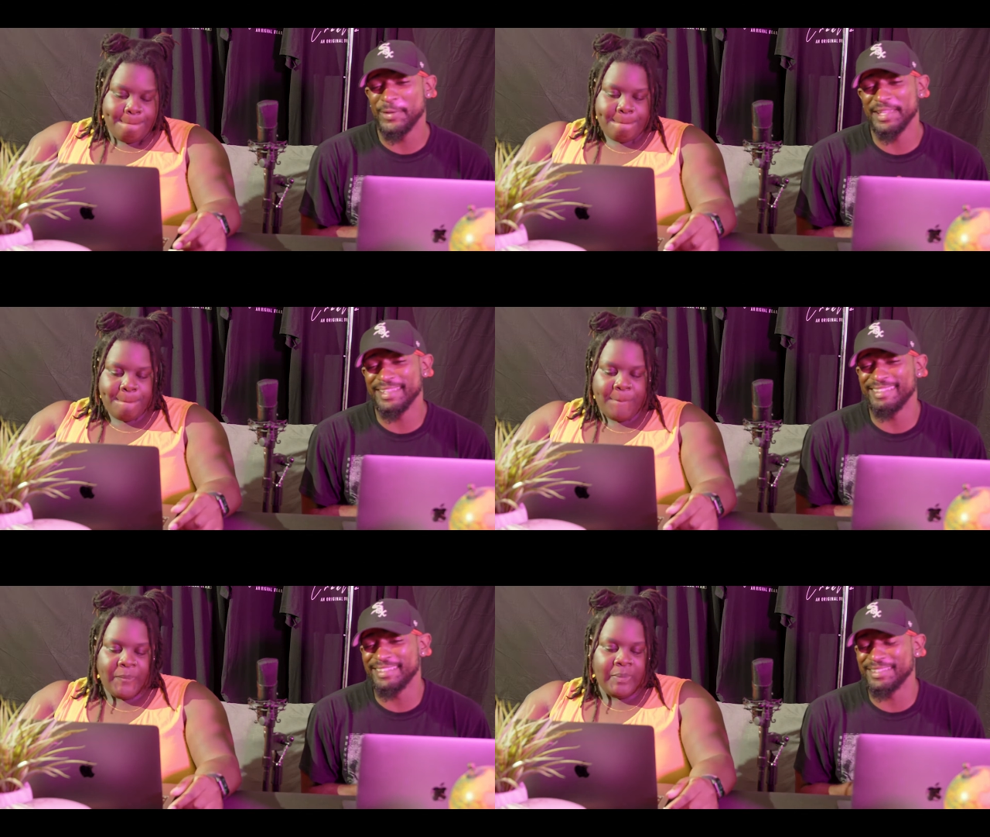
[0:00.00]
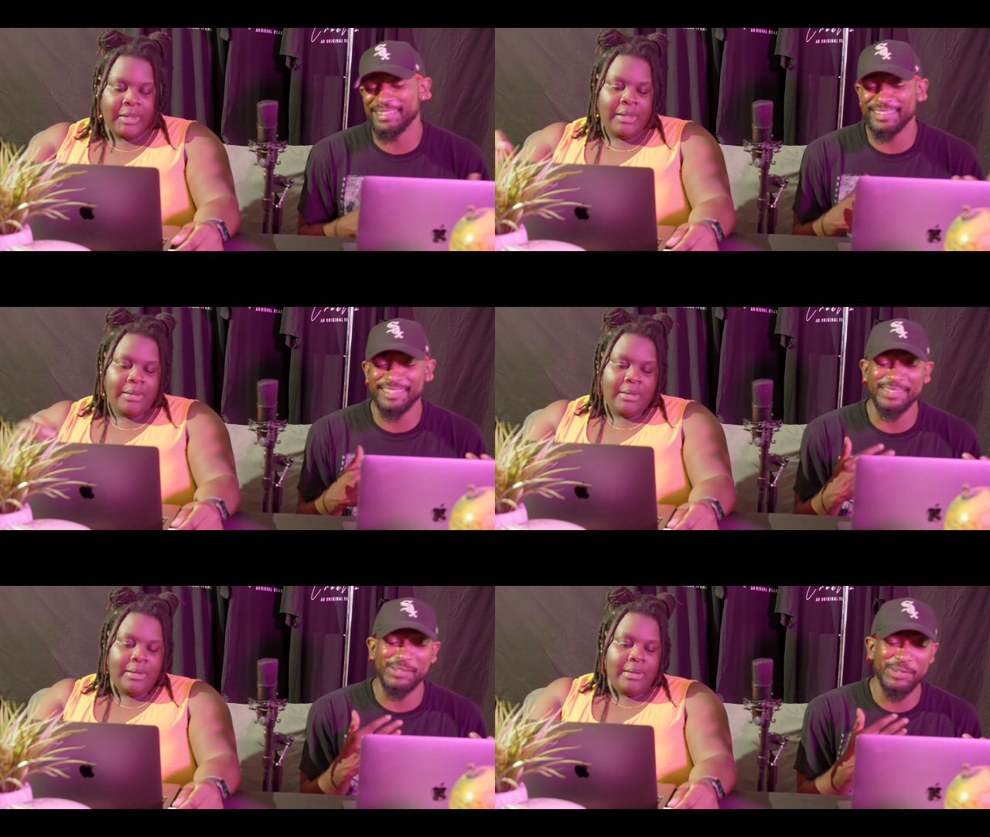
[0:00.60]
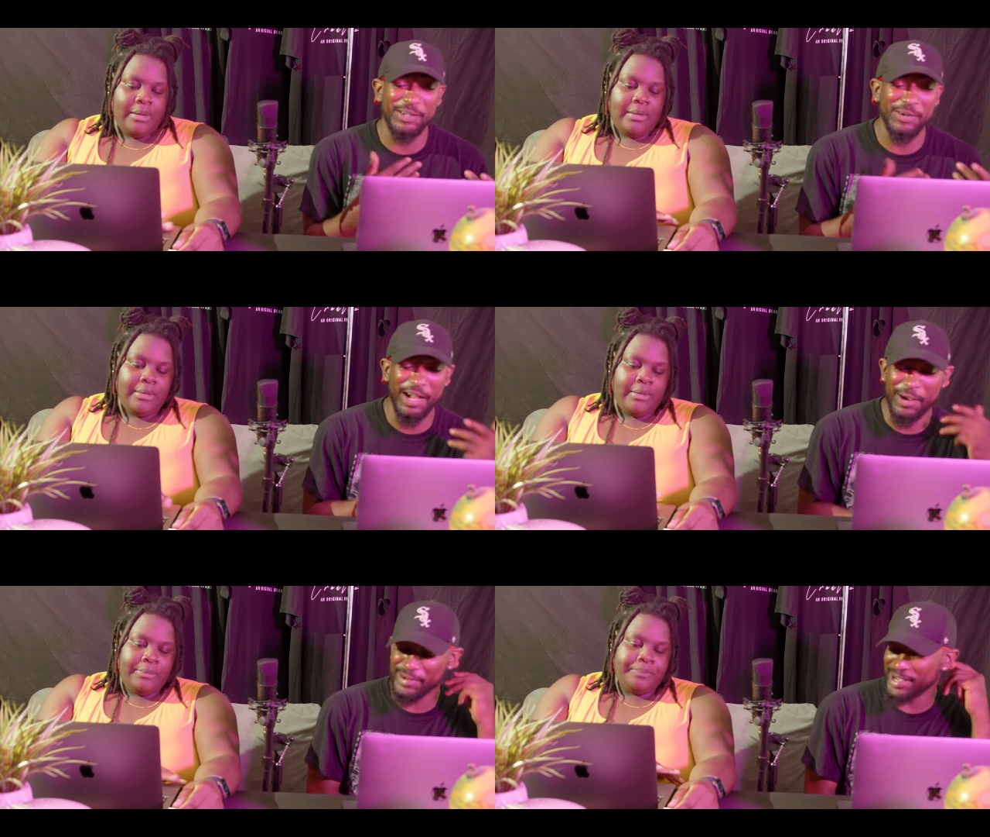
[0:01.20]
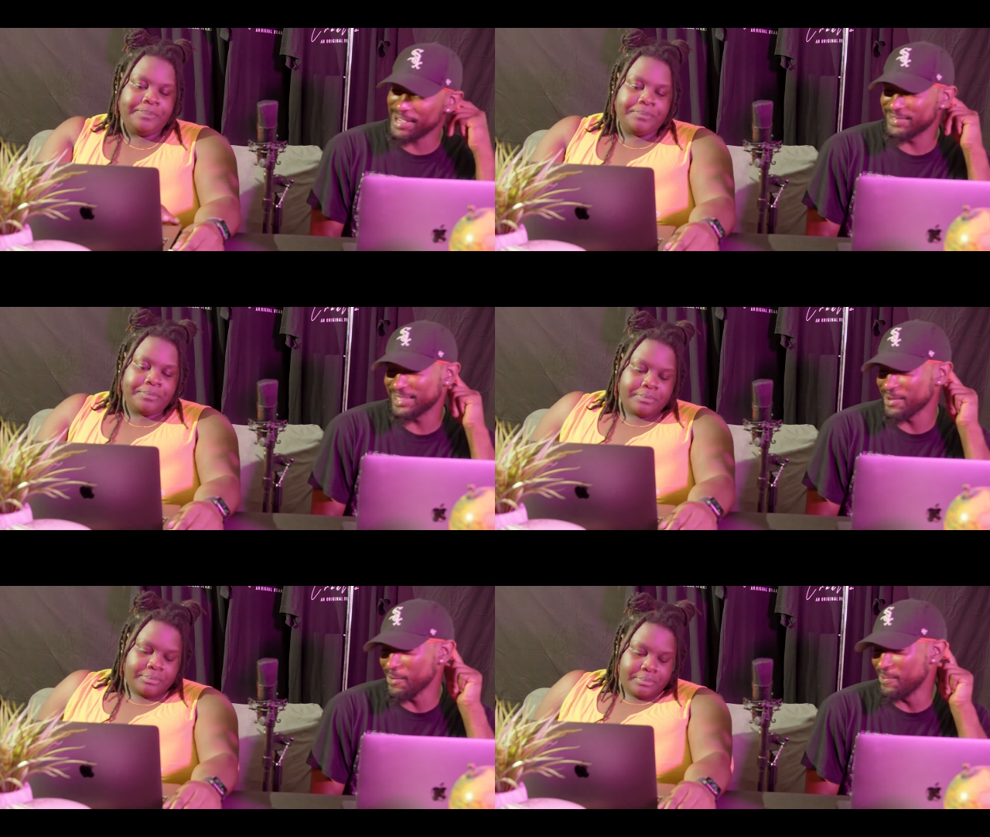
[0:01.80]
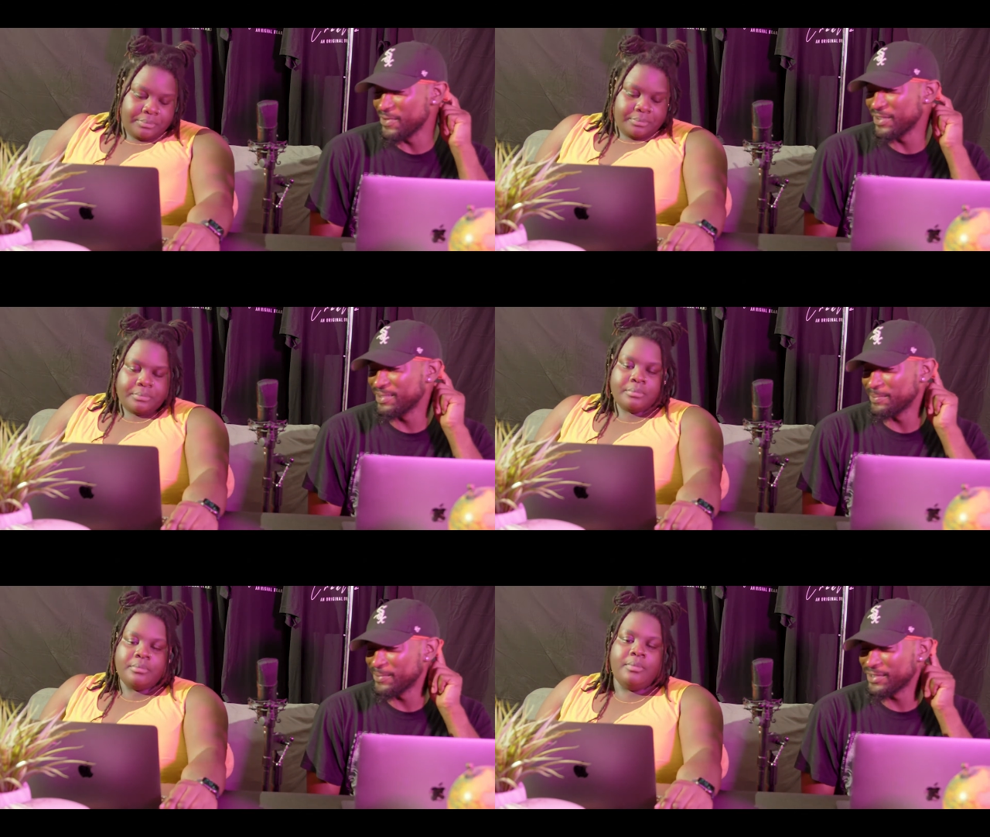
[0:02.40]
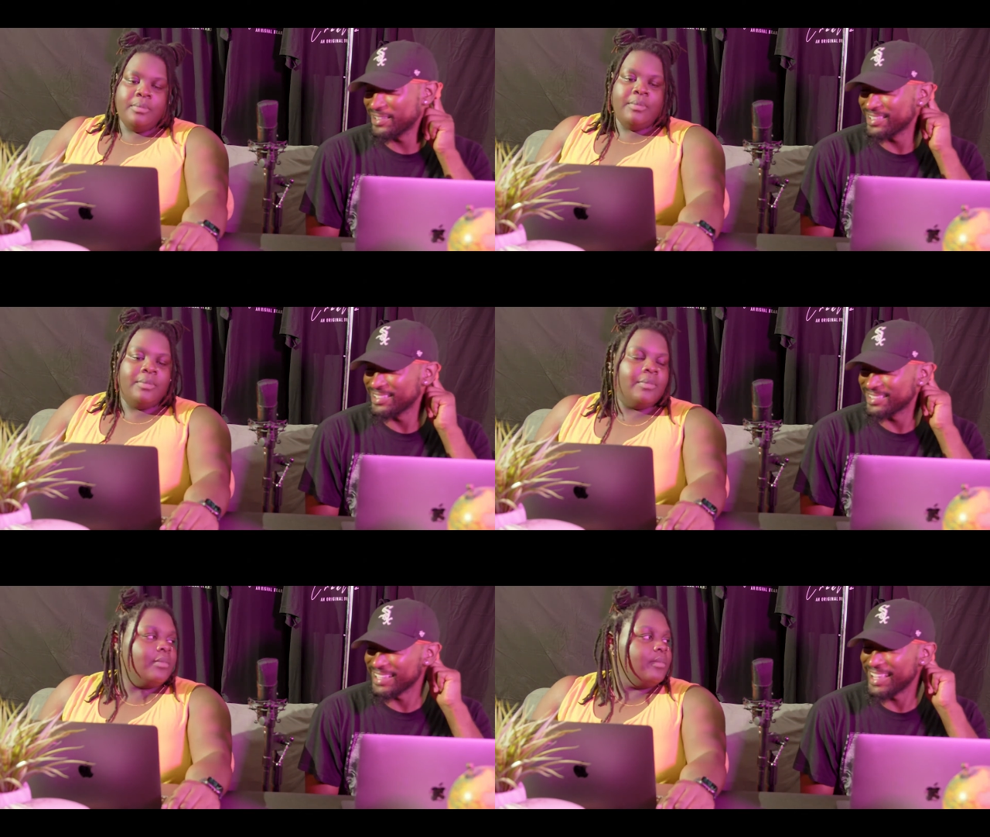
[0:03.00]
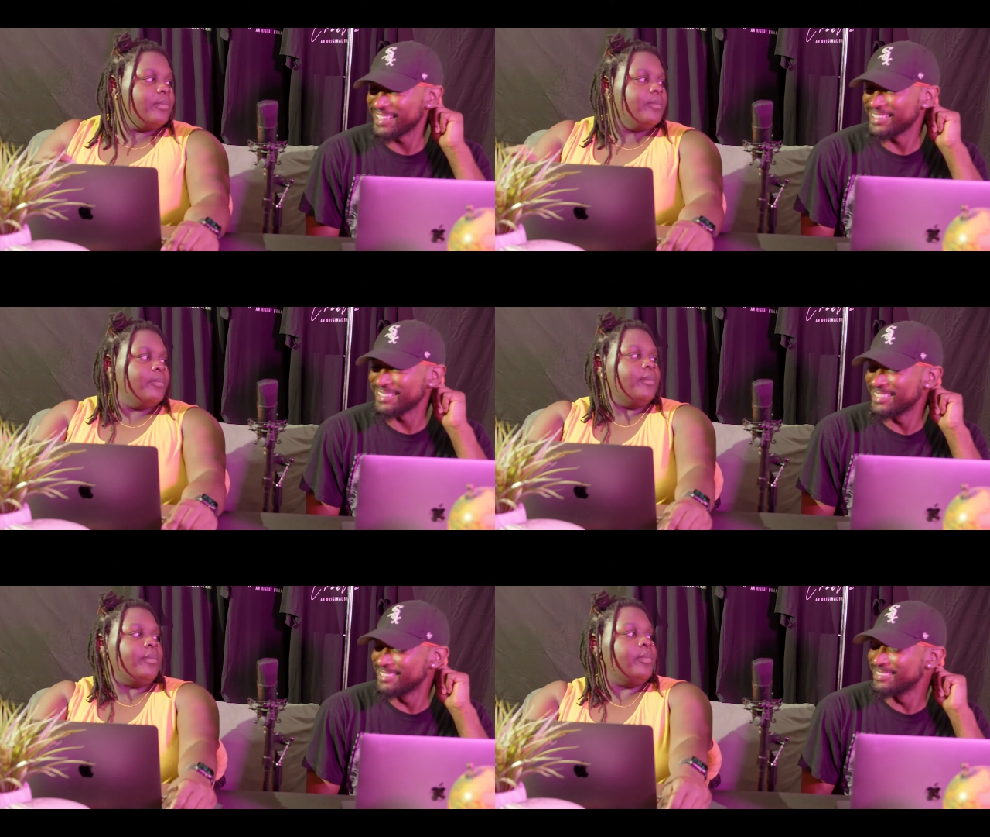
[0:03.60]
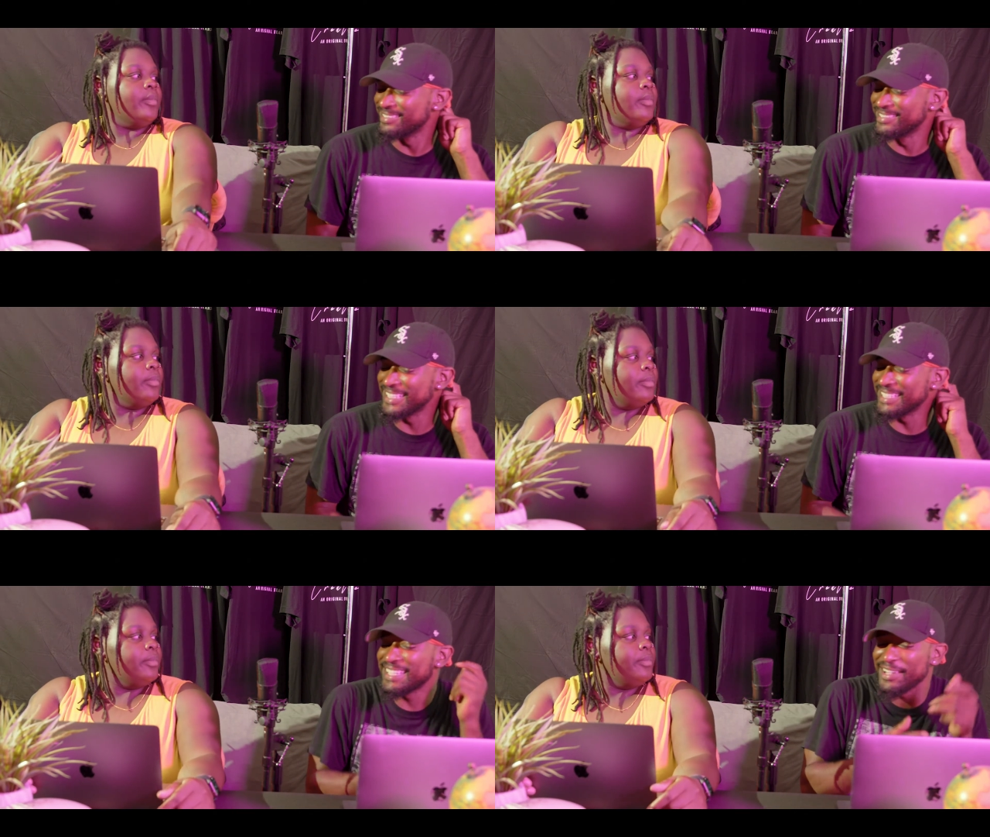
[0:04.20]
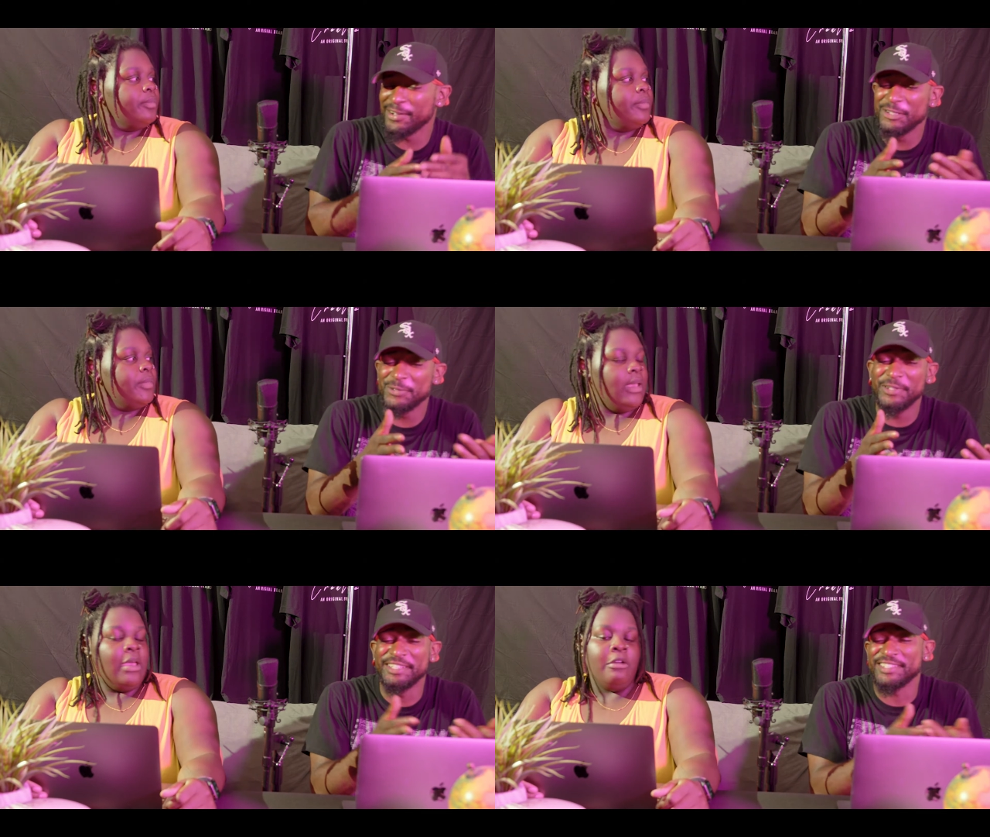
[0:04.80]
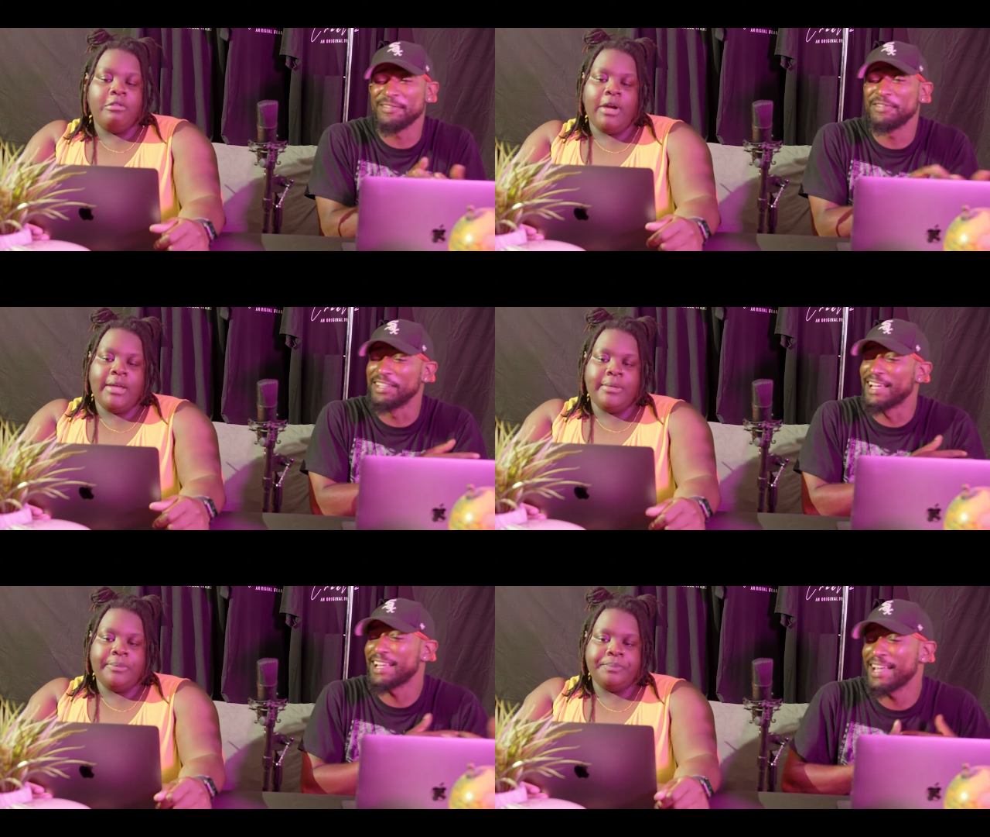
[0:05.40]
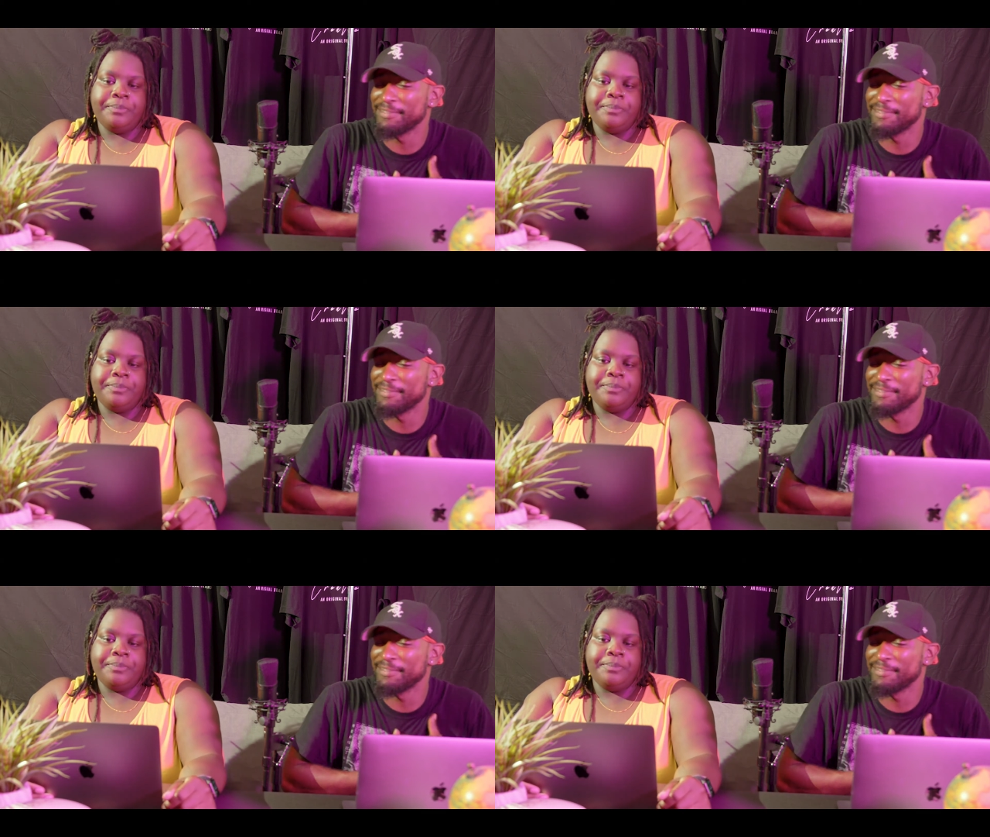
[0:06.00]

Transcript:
Speaker 1: mean, you know, I would have to know more, more like details, which I right. feel like I